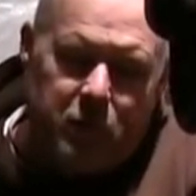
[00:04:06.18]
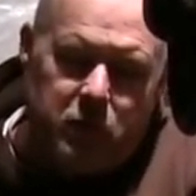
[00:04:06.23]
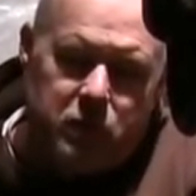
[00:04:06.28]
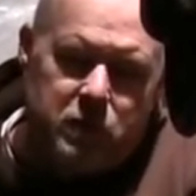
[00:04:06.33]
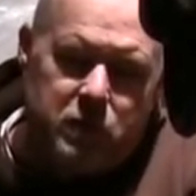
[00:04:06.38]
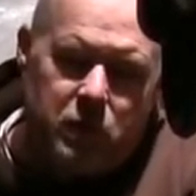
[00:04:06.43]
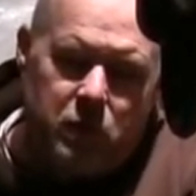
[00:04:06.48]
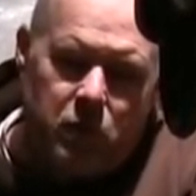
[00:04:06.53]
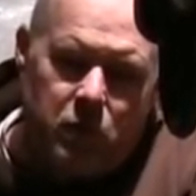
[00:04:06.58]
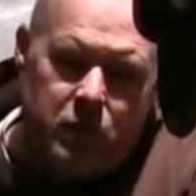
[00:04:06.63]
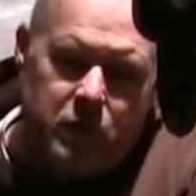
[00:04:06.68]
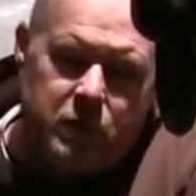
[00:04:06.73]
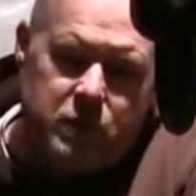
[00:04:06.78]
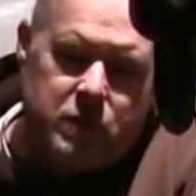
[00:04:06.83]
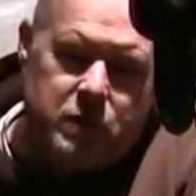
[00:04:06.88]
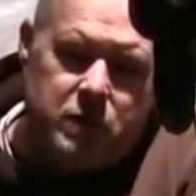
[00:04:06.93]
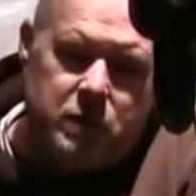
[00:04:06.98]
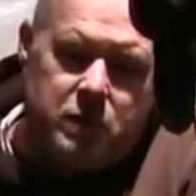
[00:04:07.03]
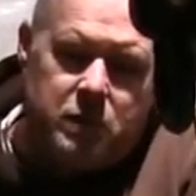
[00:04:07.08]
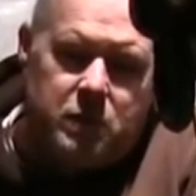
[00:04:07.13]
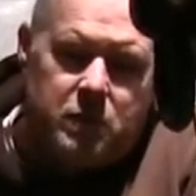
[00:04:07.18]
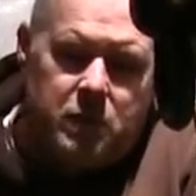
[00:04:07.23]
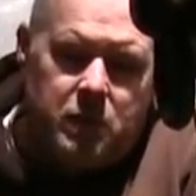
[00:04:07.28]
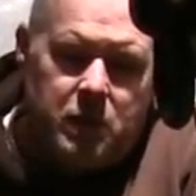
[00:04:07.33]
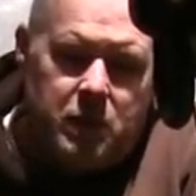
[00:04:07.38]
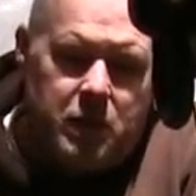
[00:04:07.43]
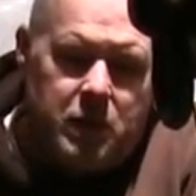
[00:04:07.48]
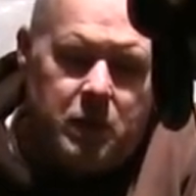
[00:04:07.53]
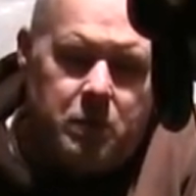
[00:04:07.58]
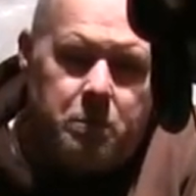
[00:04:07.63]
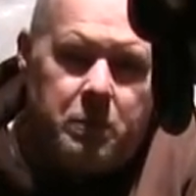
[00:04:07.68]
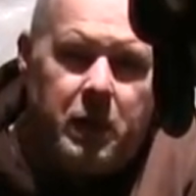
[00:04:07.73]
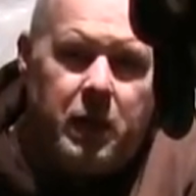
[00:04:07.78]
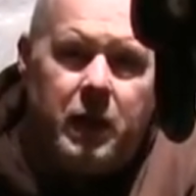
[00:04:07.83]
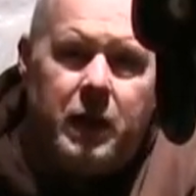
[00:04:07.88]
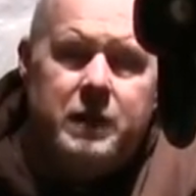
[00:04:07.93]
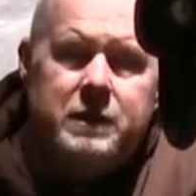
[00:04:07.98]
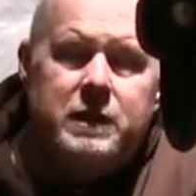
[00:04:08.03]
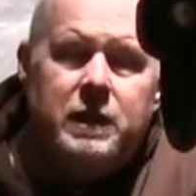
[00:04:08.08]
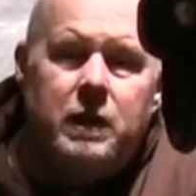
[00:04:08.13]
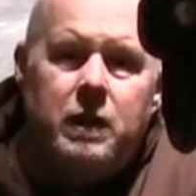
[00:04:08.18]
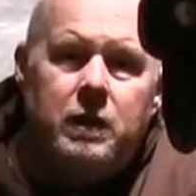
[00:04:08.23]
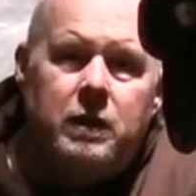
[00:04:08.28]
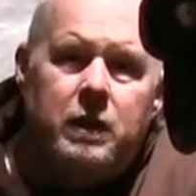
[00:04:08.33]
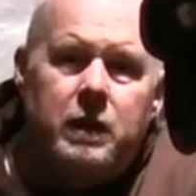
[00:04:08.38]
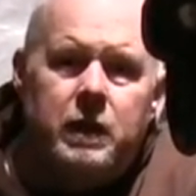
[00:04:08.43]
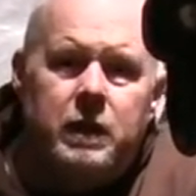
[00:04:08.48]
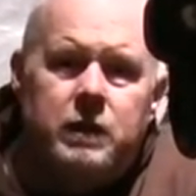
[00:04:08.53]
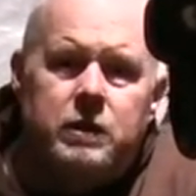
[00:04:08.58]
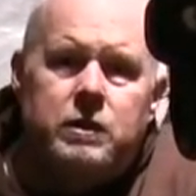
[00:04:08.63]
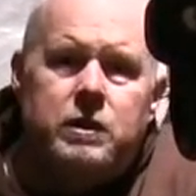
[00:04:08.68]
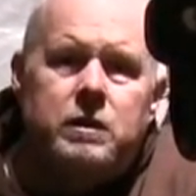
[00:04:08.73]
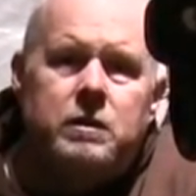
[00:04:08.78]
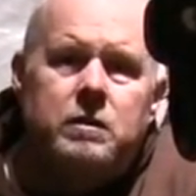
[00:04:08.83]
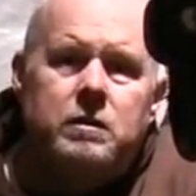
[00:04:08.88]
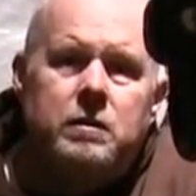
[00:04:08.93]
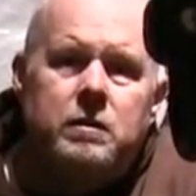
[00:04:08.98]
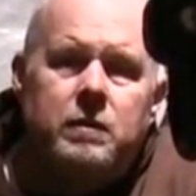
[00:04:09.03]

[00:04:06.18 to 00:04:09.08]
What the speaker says: bolts that hold this bell housing onto the engine.